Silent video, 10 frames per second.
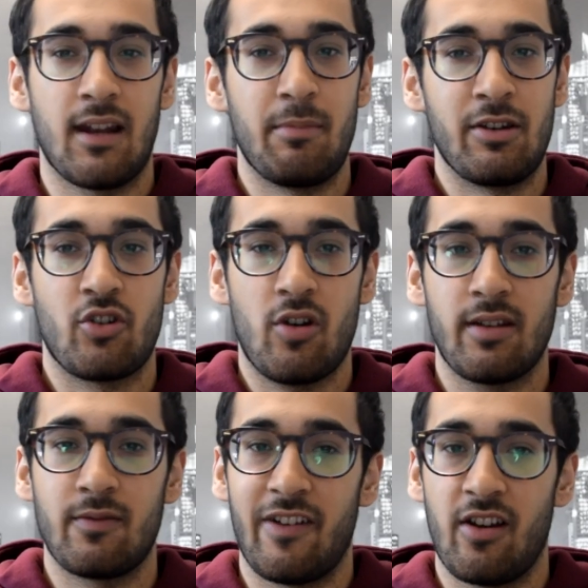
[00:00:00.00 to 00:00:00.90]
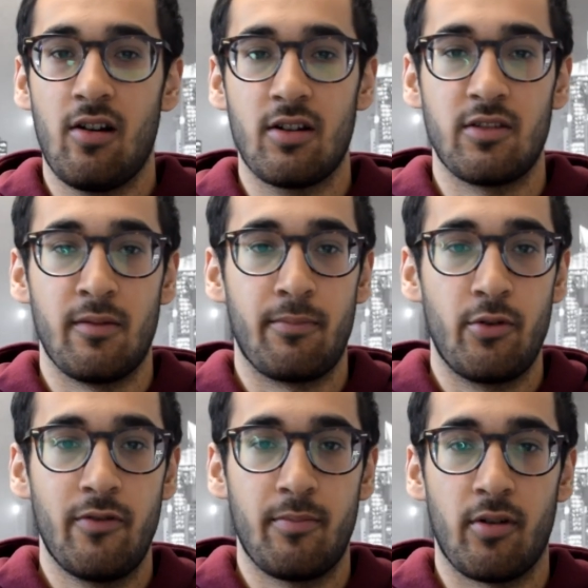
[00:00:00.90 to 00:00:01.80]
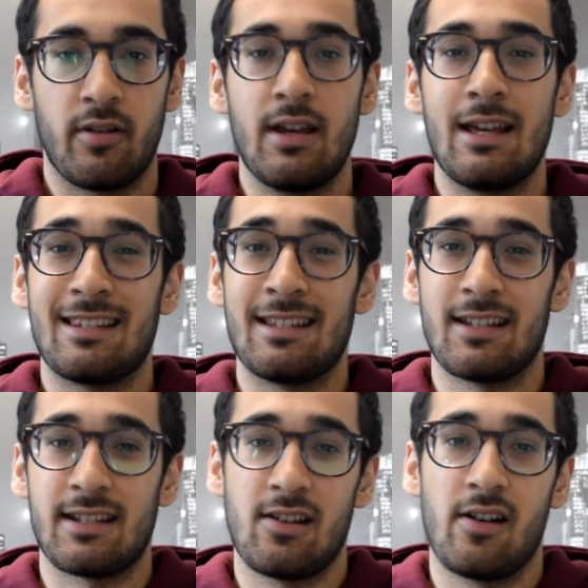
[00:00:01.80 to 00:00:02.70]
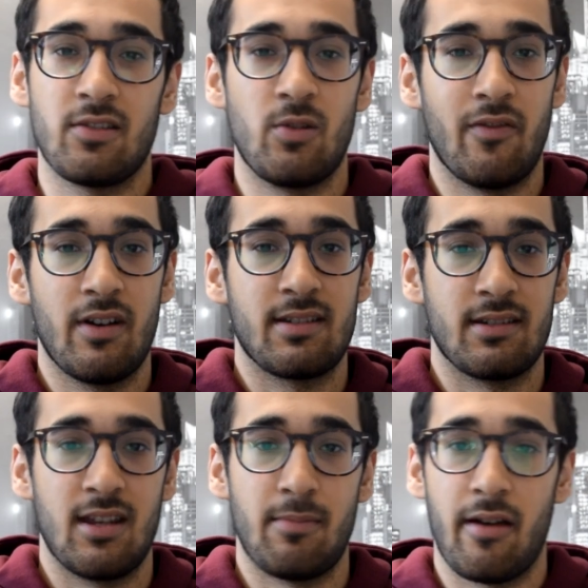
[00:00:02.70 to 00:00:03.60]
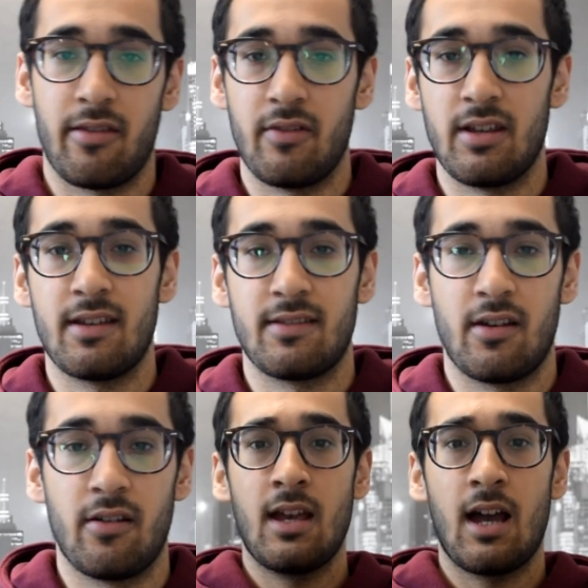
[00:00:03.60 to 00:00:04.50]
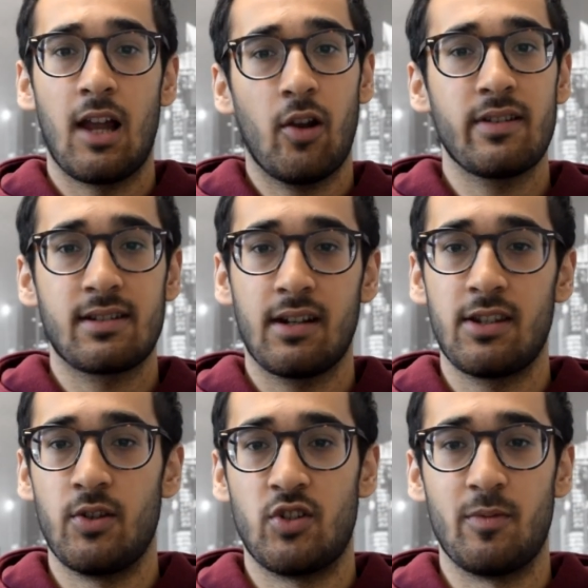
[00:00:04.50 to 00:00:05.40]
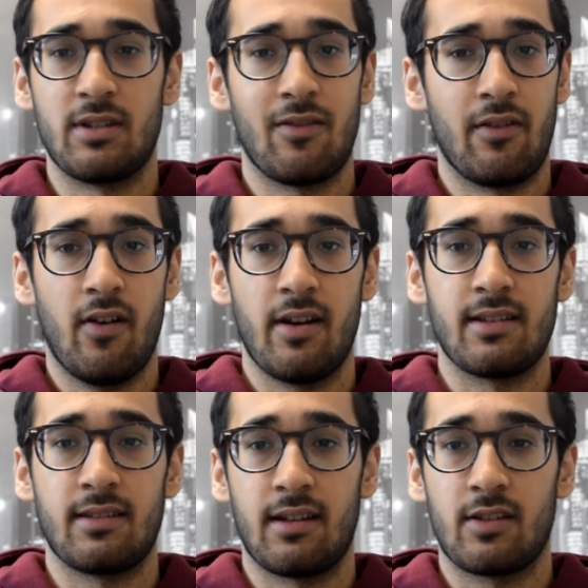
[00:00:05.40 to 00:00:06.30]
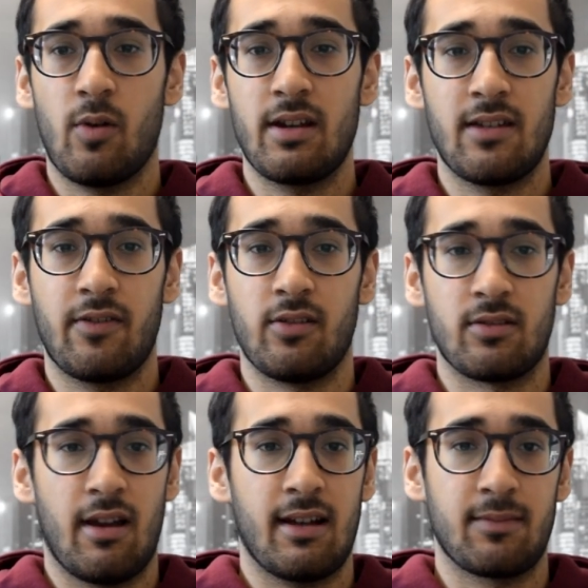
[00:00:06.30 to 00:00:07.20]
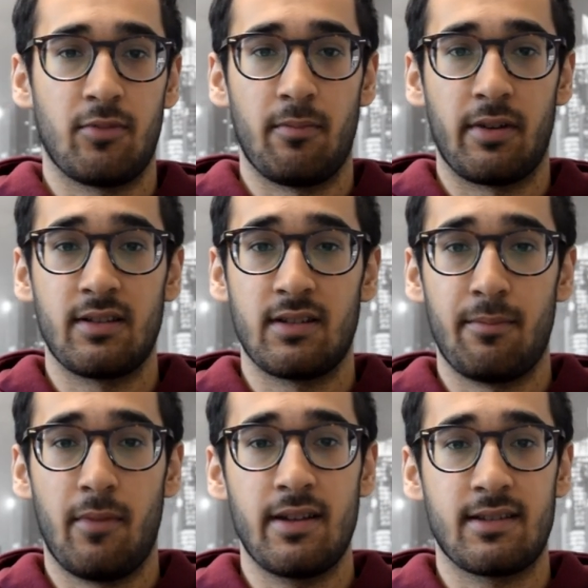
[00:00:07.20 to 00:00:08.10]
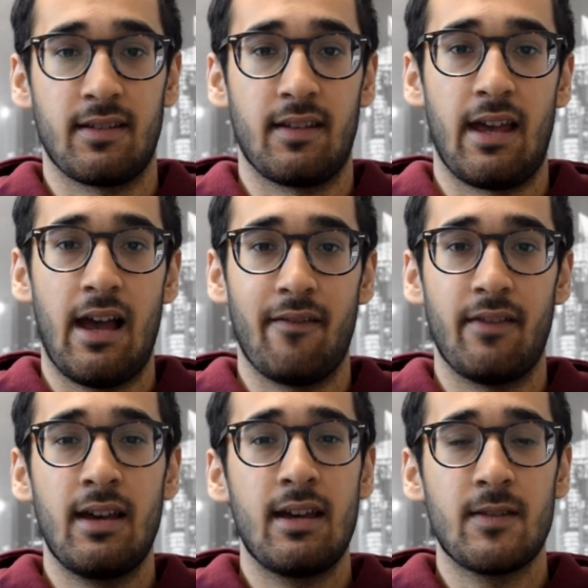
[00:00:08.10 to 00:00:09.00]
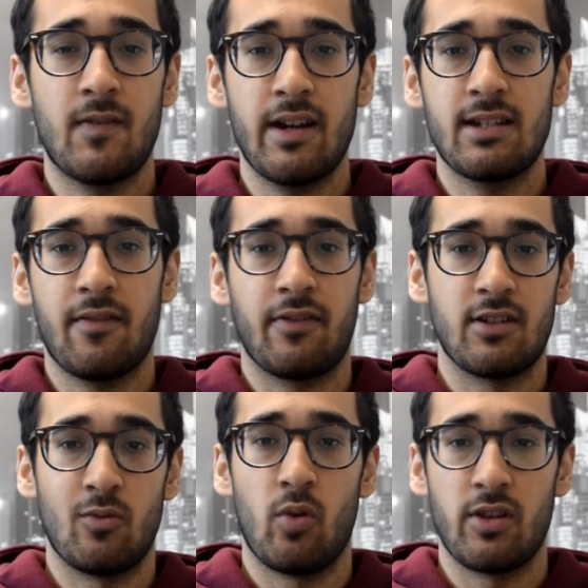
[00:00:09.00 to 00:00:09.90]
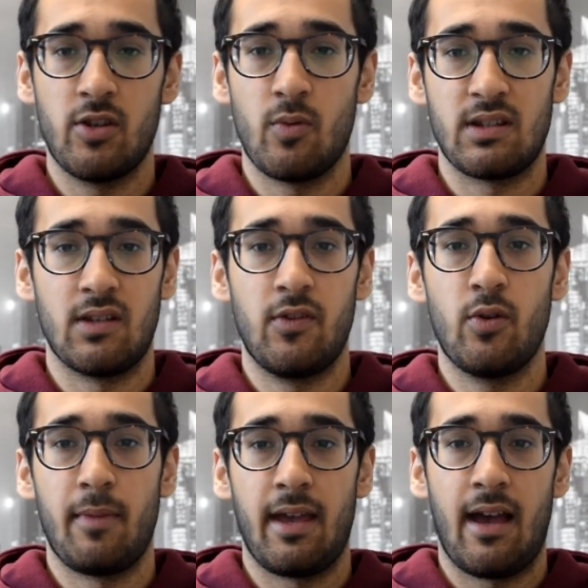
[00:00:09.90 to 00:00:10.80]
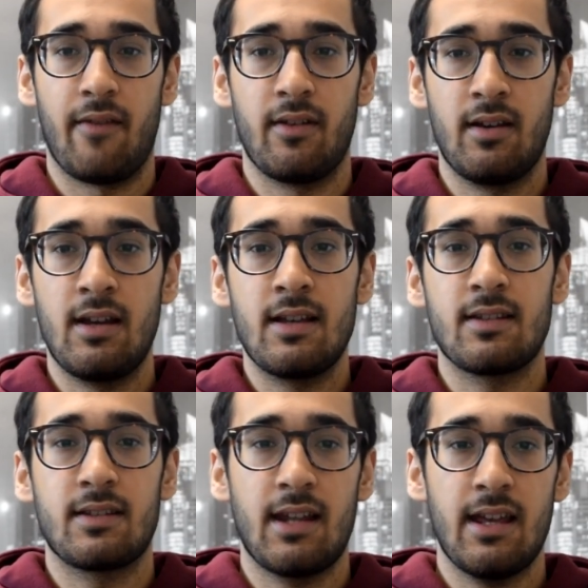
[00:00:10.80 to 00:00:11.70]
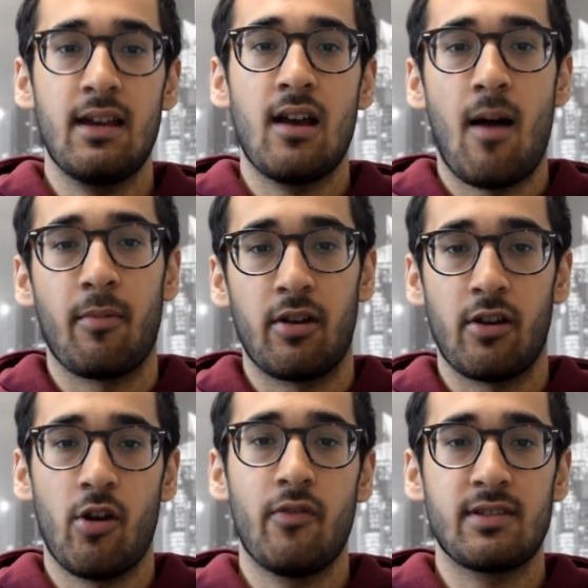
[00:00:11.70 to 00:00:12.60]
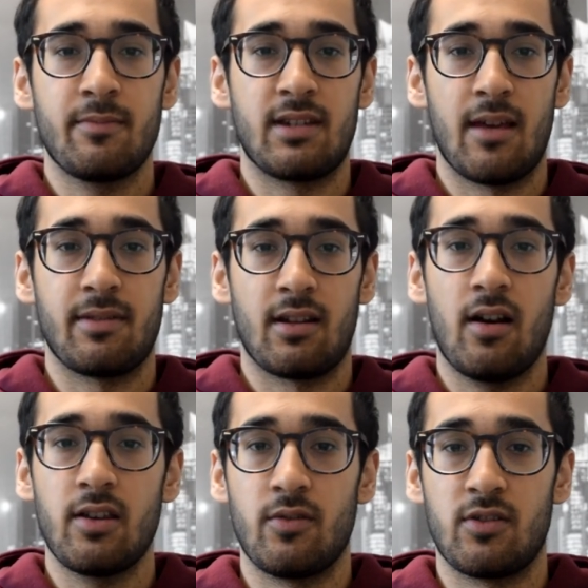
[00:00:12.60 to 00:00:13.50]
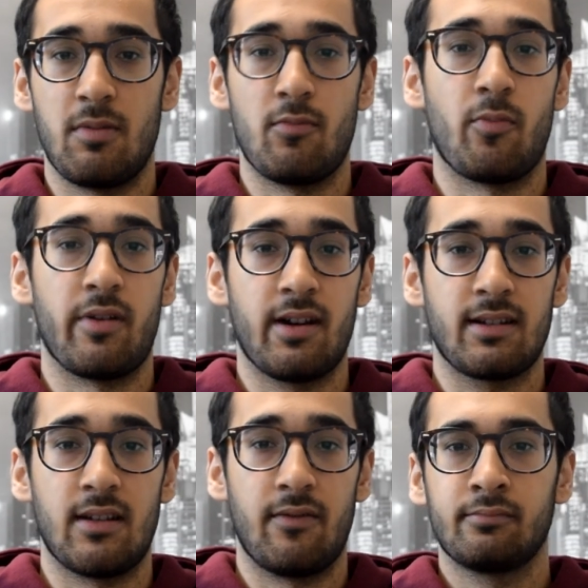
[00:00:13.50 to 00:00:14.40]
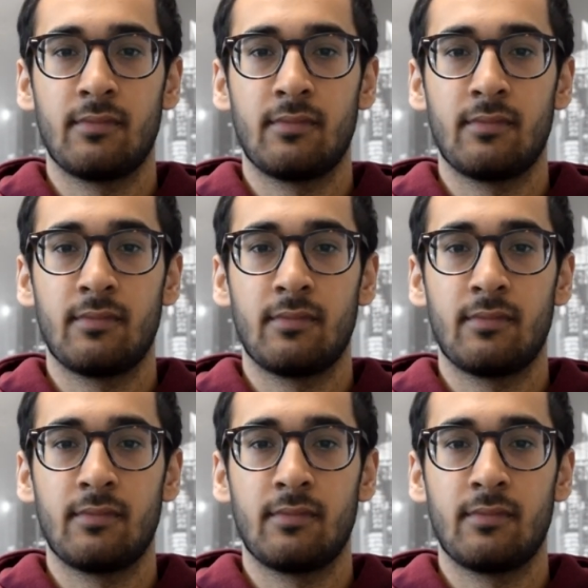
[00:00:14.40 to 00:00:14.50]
that I've been trying very hard to improve upon since I started university about 3 years ago. A lot of study YouTubers give advice that is quite difficult to act upon because of the mindset that they have. It's very different to what you as the viewer may have. So today, I'm going to go over some tips that I use to be more productive.